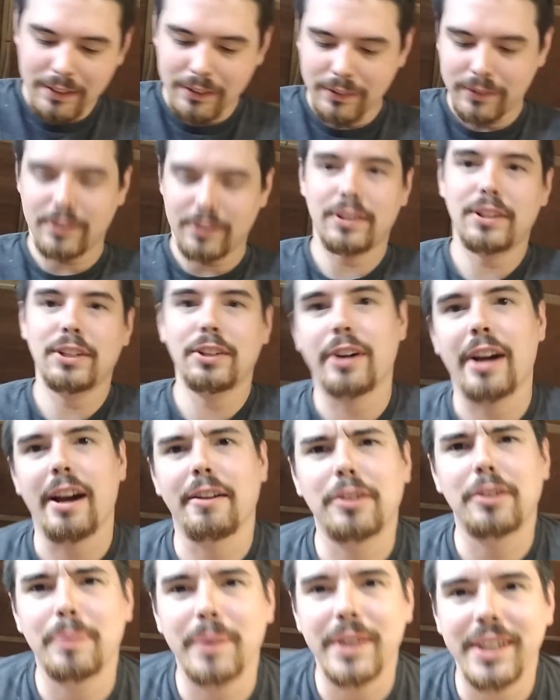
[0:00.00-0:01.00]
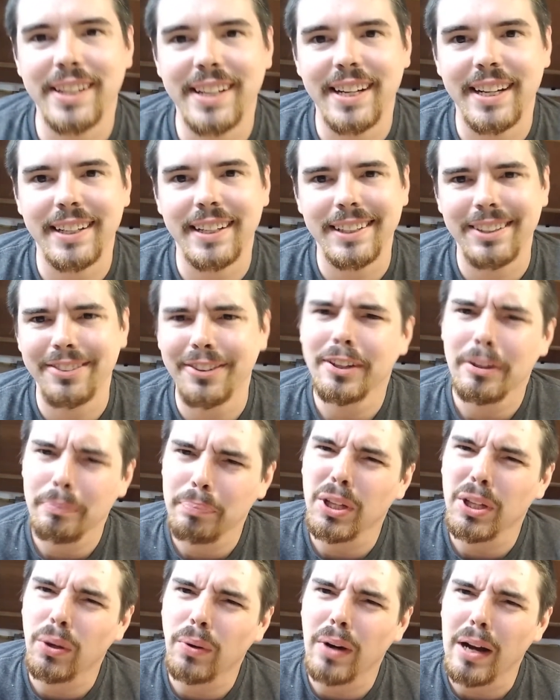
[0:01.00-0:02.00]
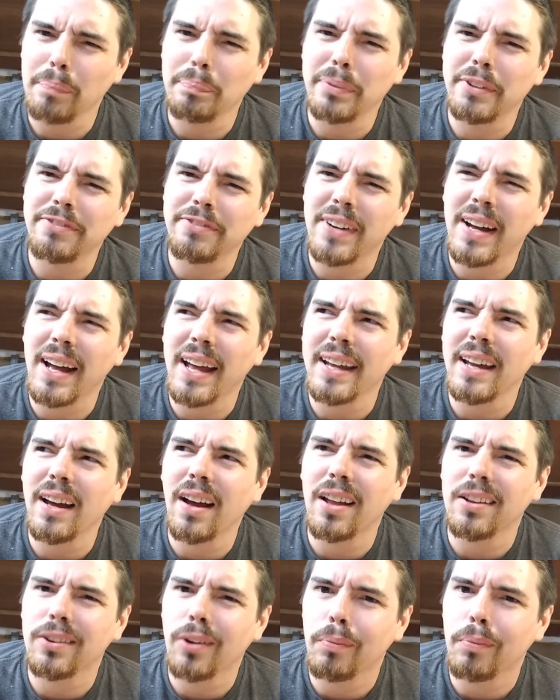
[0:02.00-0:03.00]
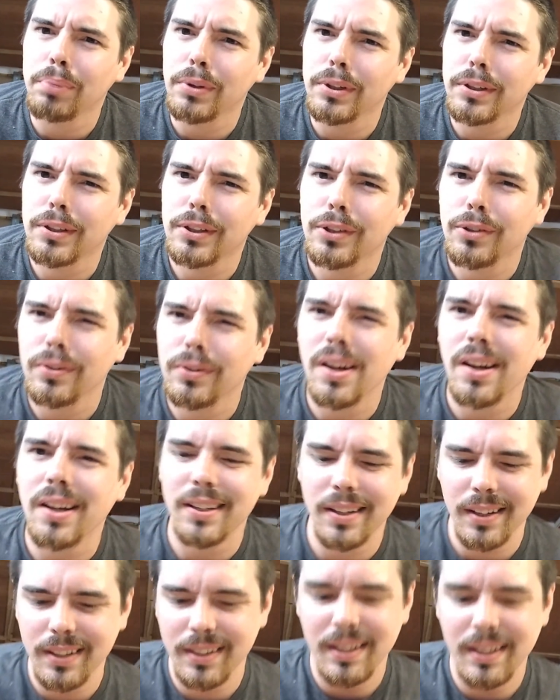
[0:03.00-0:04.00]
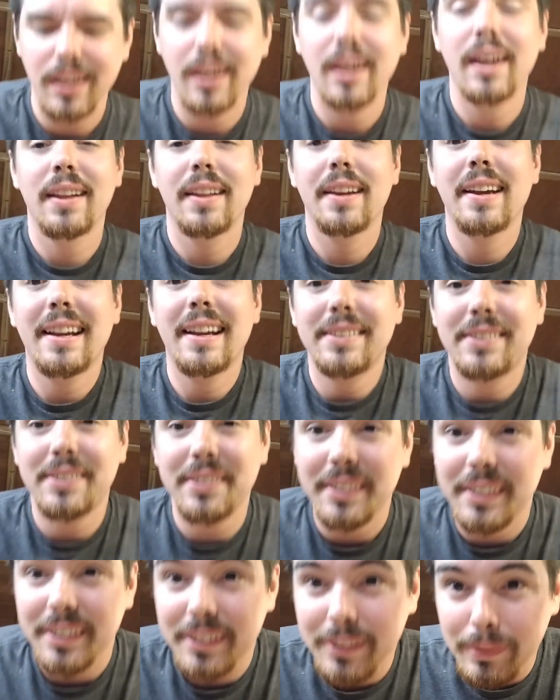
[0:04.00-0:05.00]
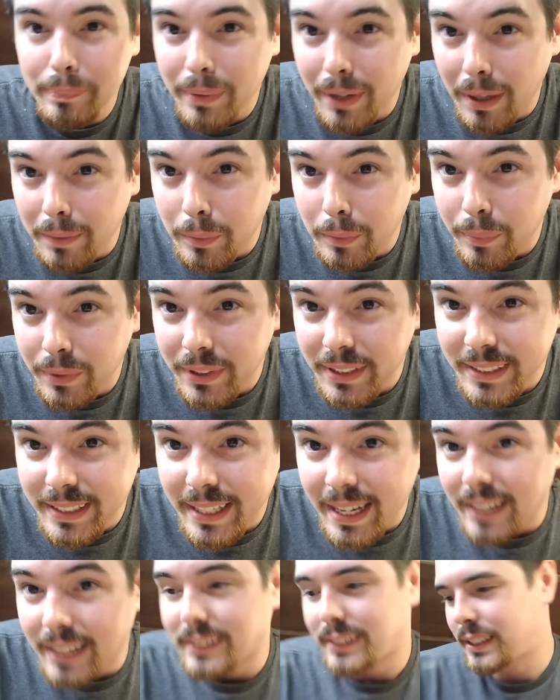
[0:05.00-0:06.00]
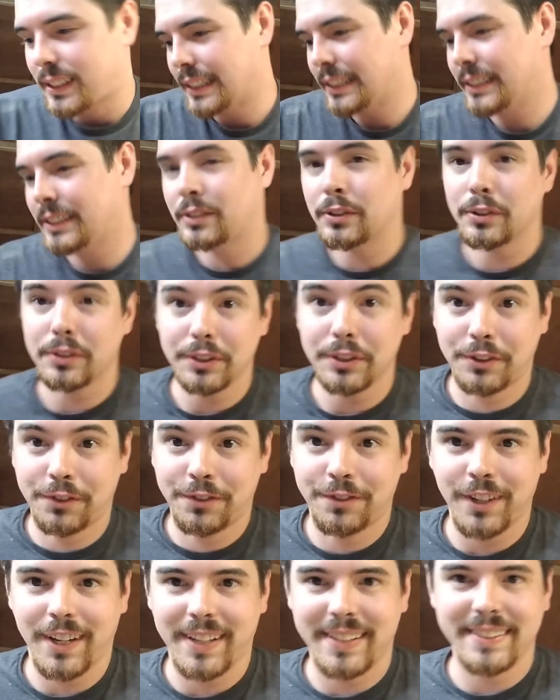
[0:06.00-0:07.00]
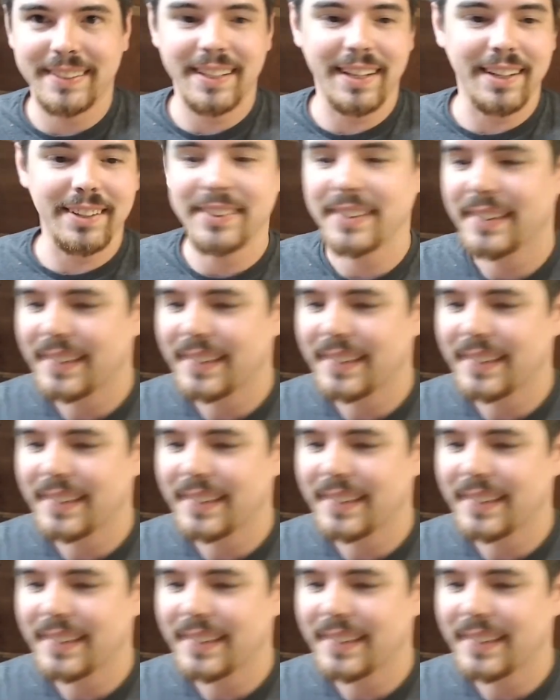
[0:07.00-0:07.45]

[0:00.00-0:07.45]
So you don't have to be like, will it blow up if I don't put glue on it? The answer is probably yes. So let's find out.